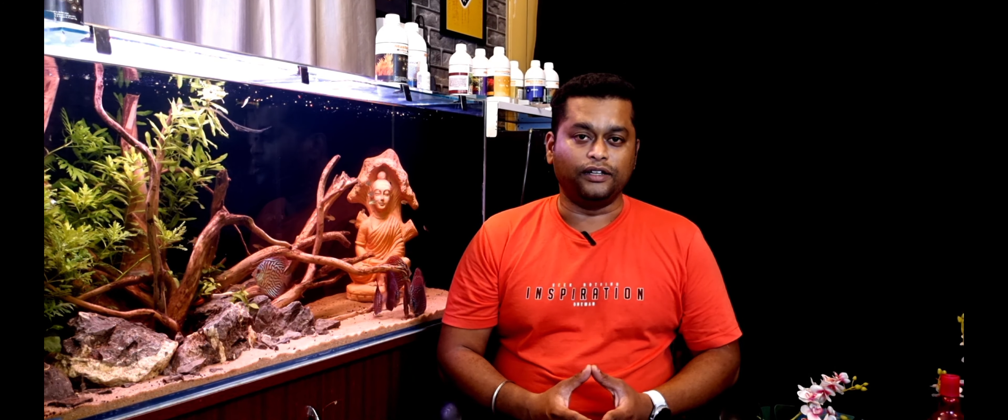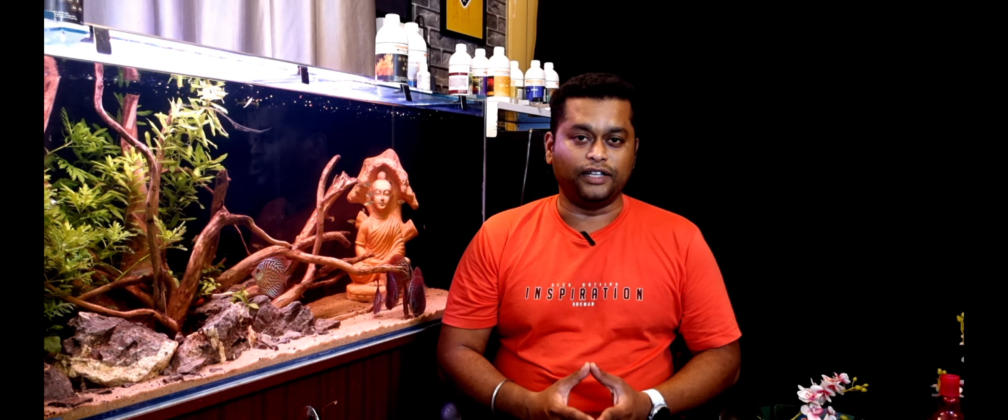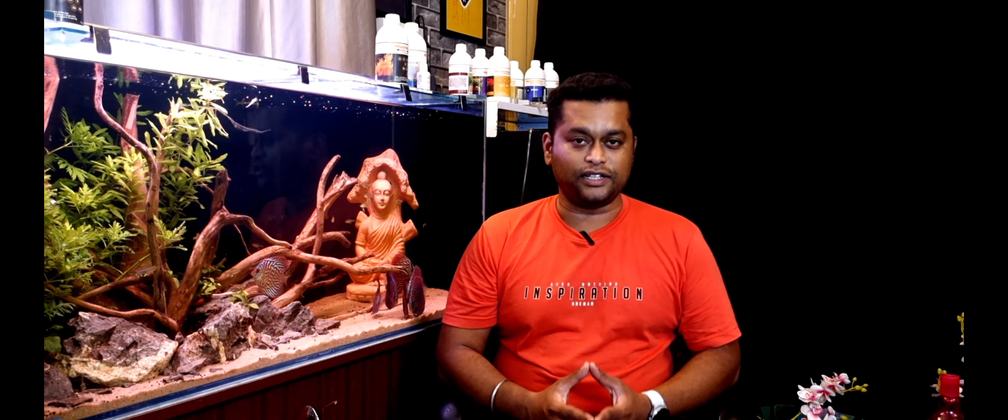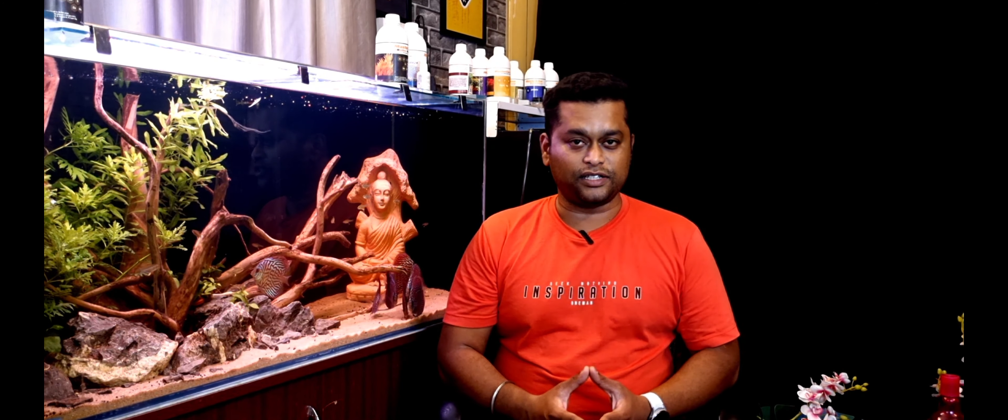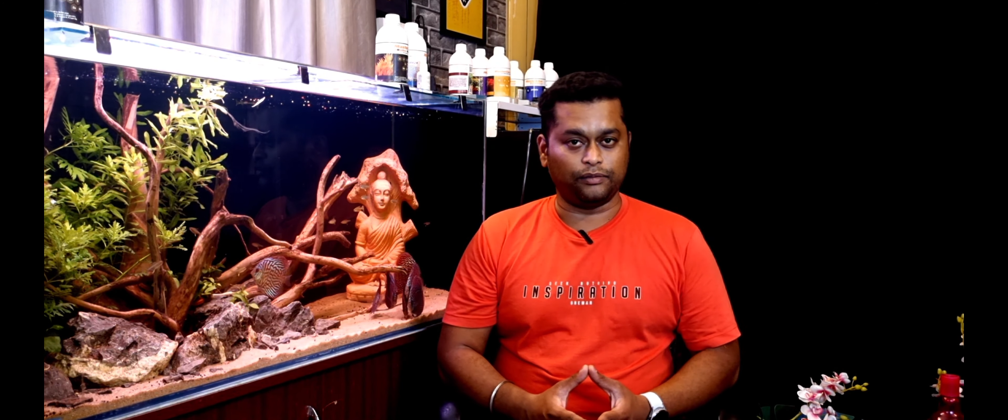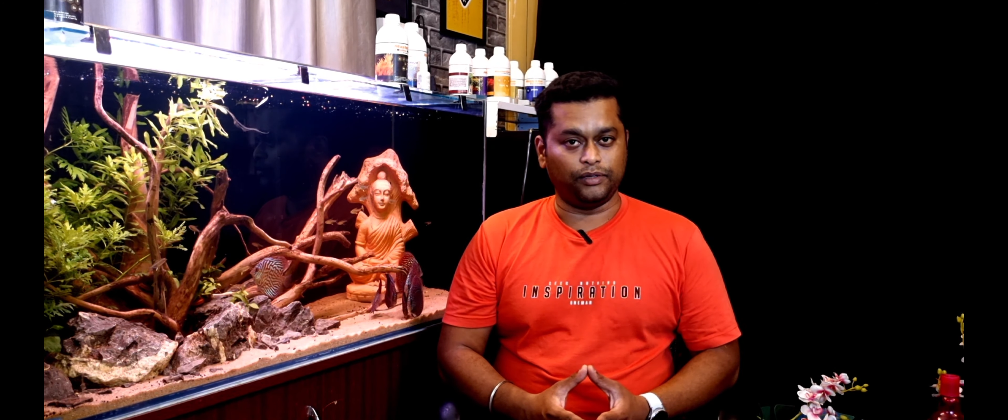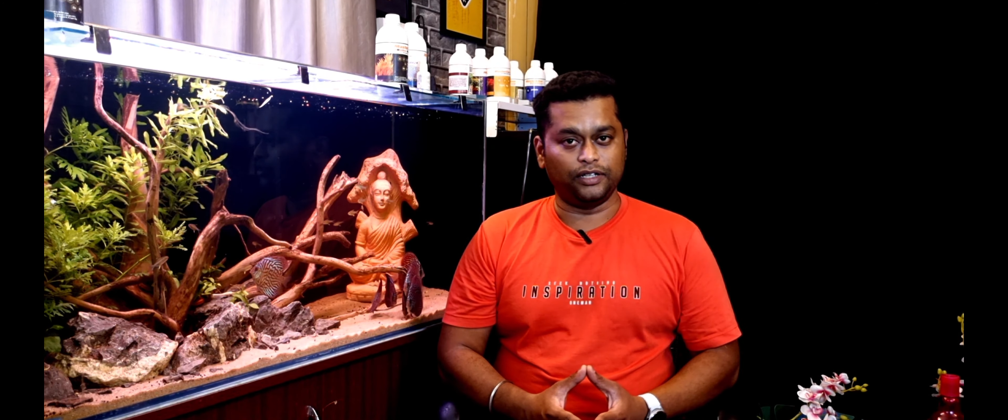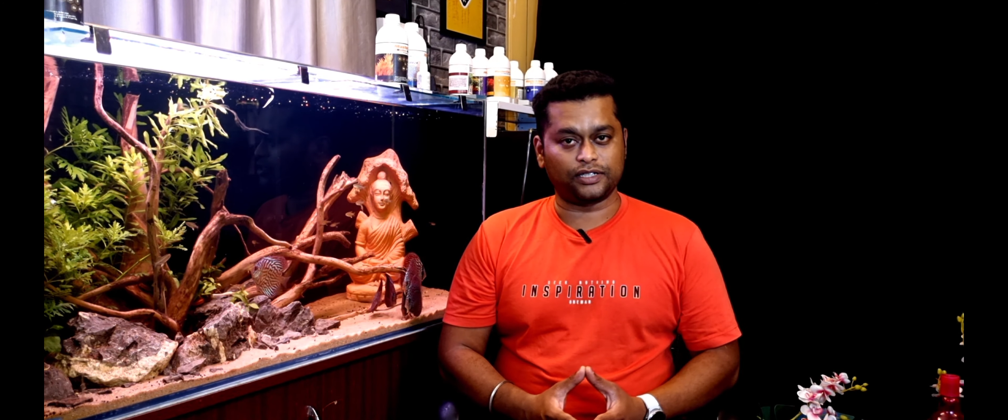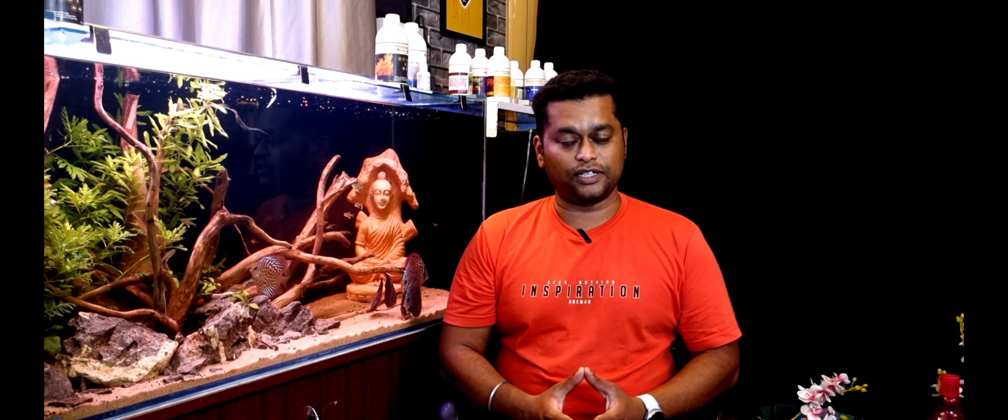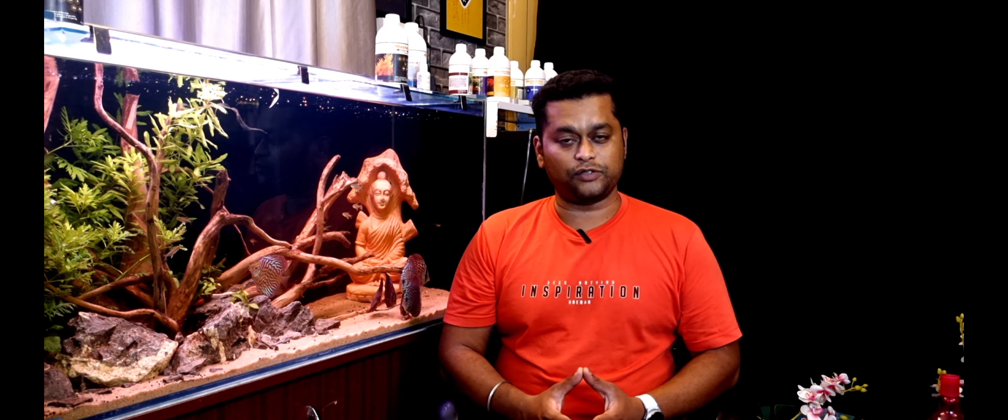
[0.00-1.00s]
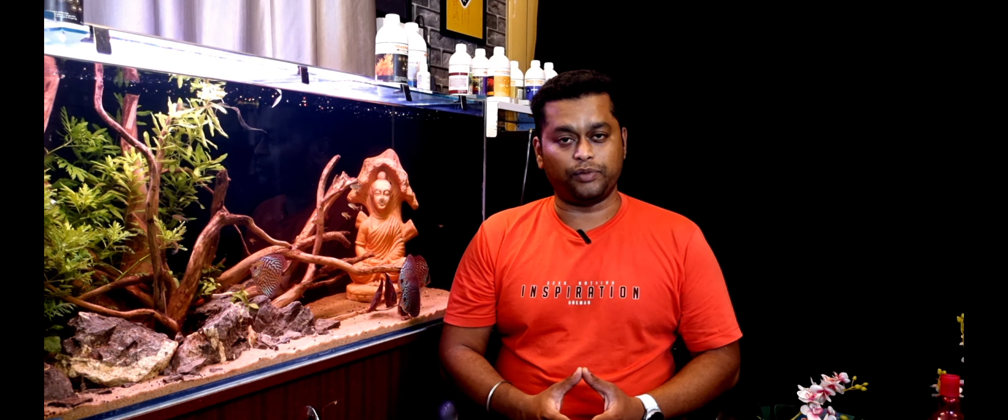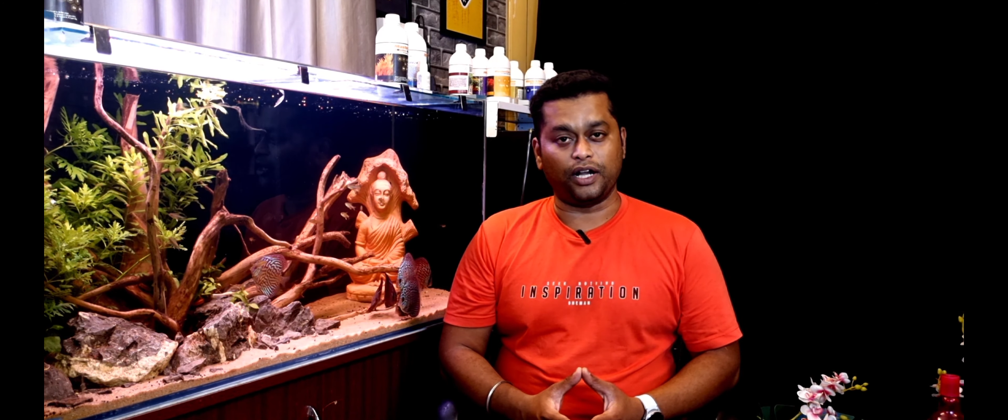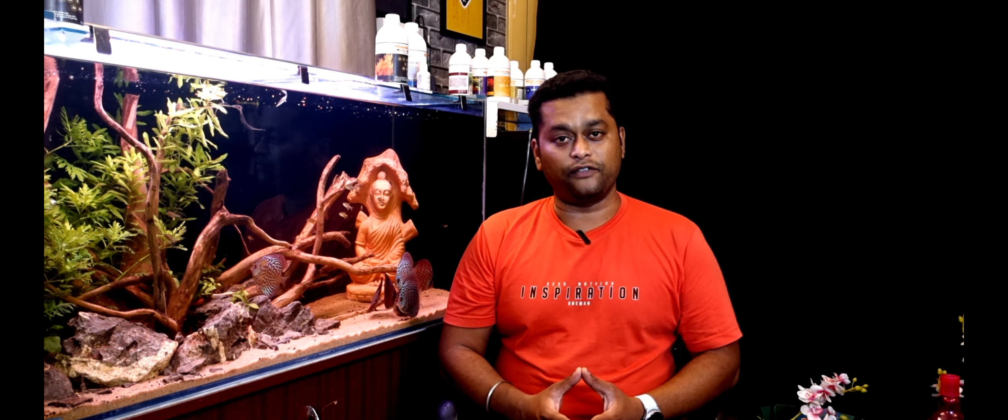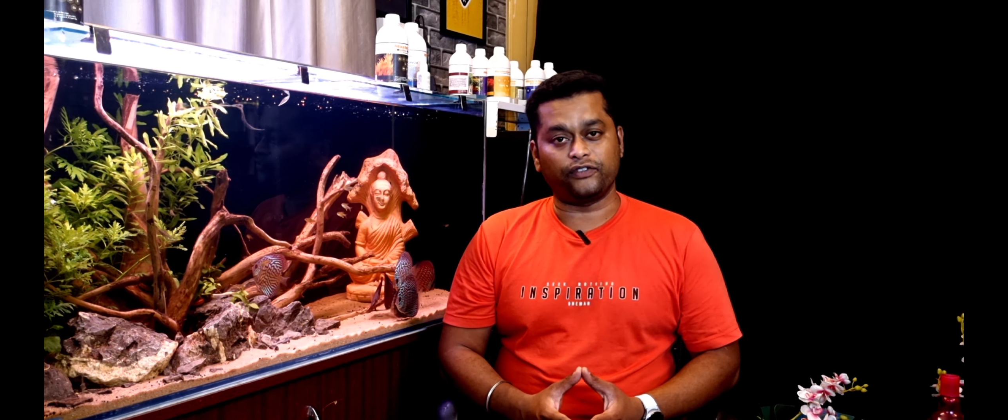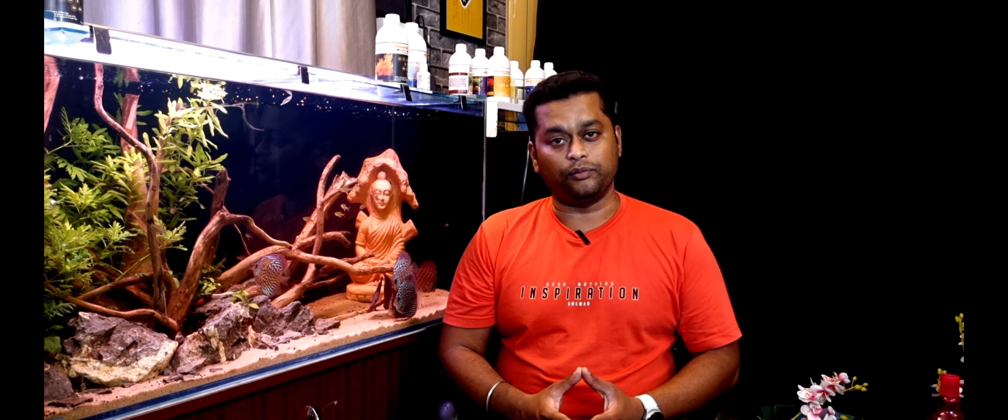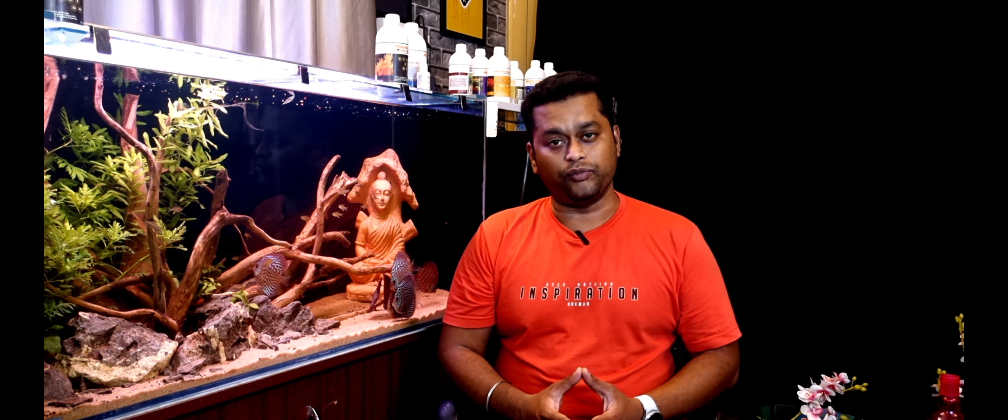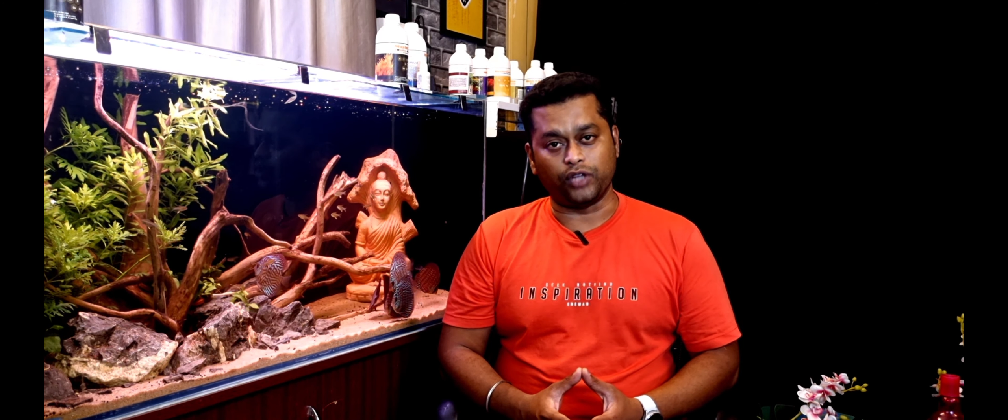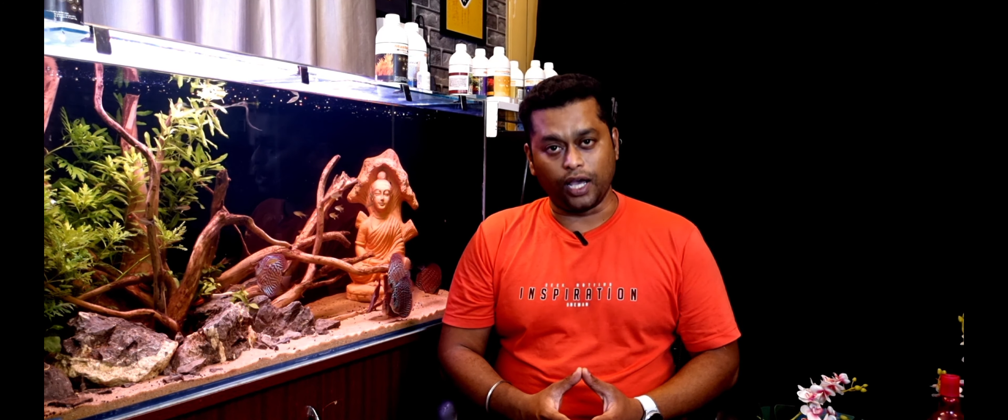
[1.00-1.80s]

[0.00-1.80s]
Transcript: There is a Discus brand from